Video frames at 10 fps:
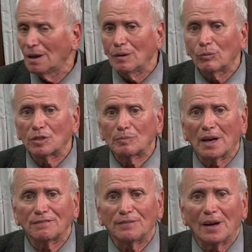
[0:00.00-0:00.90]
with
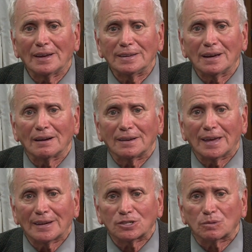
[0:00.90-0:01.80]
my fine young
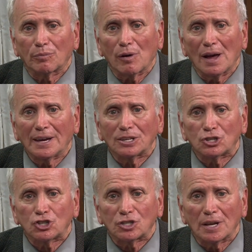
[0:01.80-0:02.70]
guest, Brian
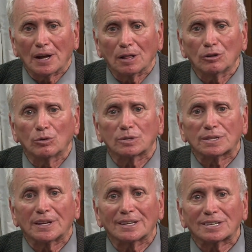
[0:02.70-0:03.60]
Schnell, who is
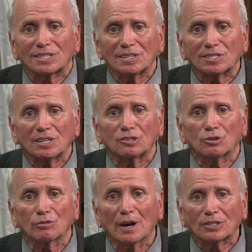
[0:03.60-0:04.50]
the Assistant
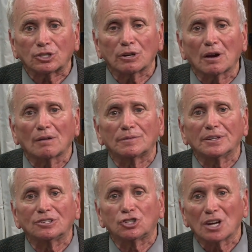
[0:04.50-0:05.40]
Director of
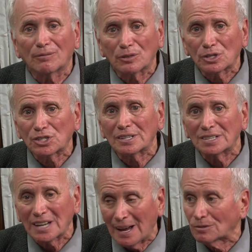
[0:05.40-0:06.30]
the Jefferson
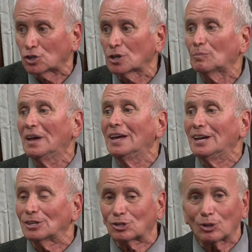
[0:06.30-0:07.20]
Township
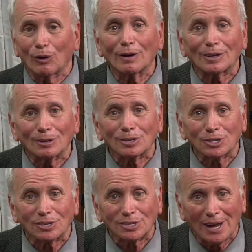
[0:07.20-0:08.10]
Historical
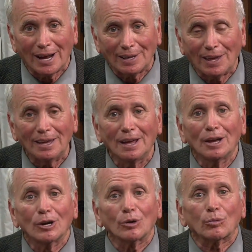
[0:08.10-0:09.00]
Society
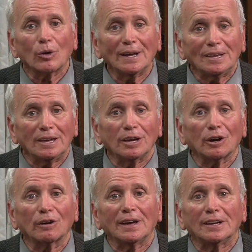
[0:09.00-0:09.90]
right
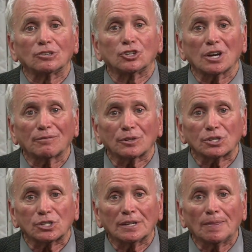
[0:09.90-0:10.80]
here in
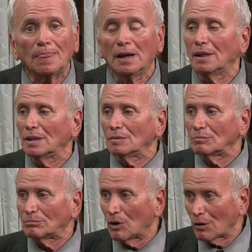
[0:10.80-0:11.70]
Jefferson,
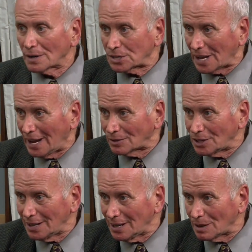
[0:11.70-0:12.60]
Morris
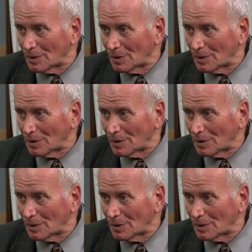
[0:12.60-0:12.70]
County. Am I